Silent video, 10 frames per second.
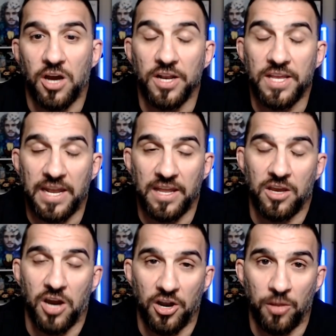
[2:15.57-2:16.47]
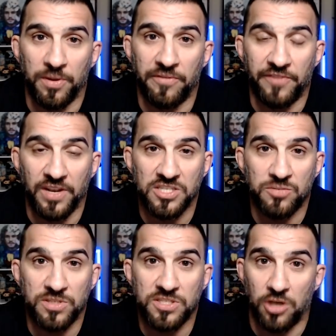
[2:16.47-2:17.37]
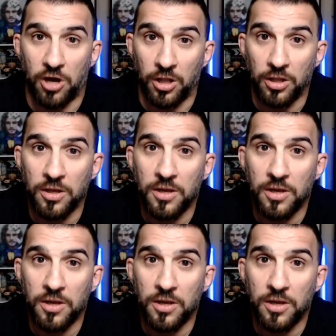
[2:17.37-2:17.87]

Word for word: on getting caught up and finished with Saul